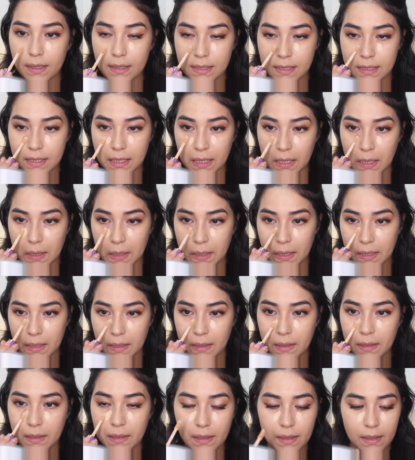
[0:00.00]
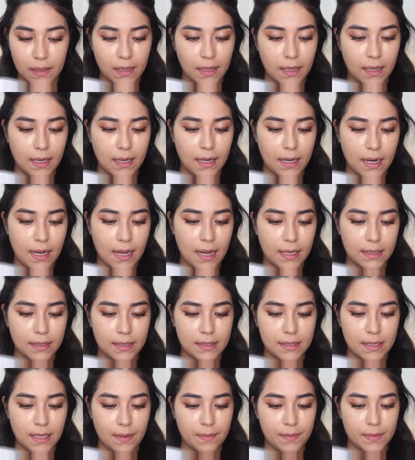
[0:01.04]
concealer, and at the
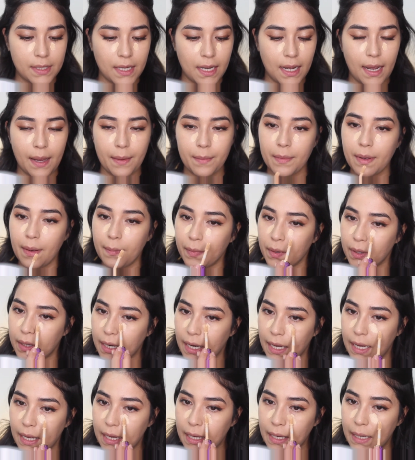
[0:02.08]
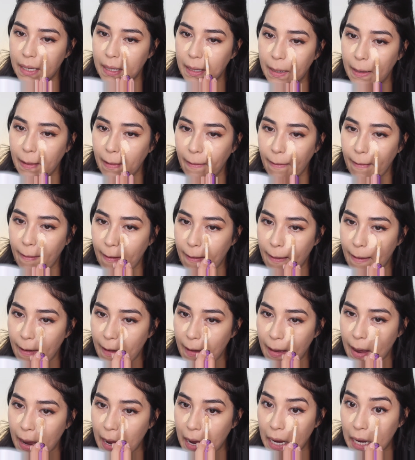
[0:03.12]
same time, I'm gonna
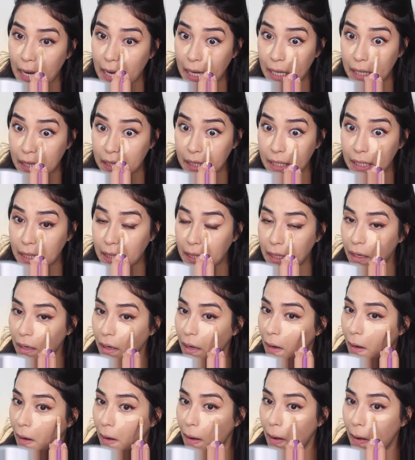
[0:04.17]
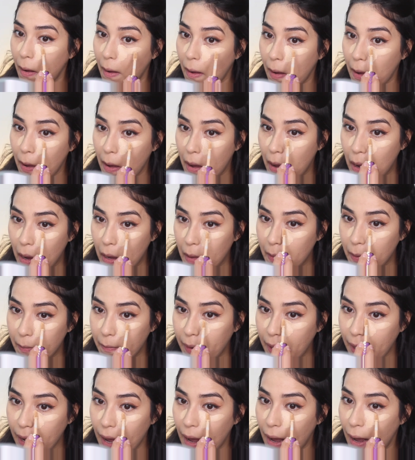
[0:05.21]
clean under
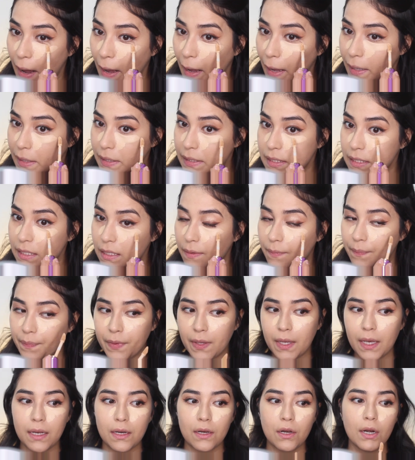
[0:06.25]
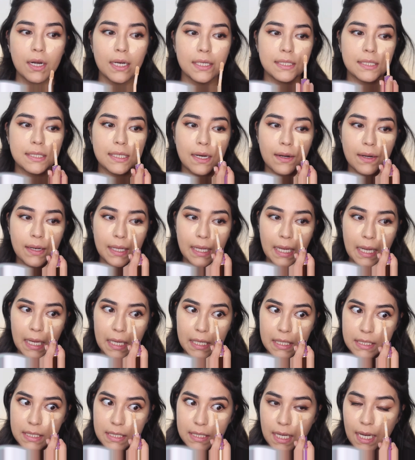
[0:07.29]
my eyes. Not necessarily
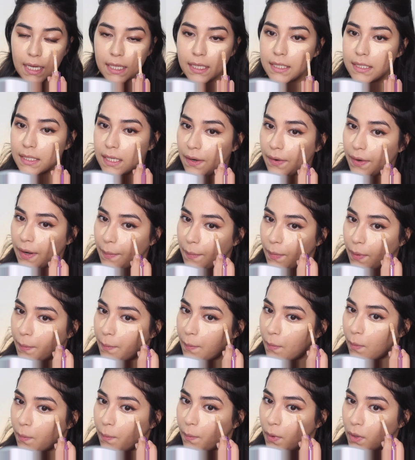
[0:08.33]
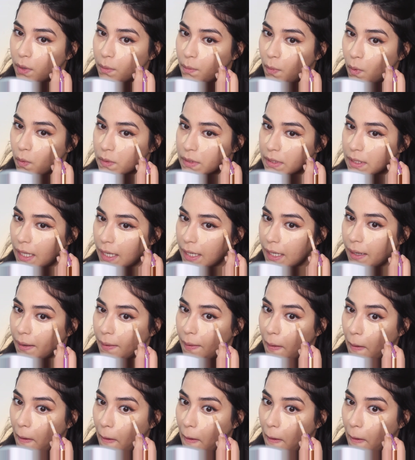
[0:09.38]
inside this area, but most like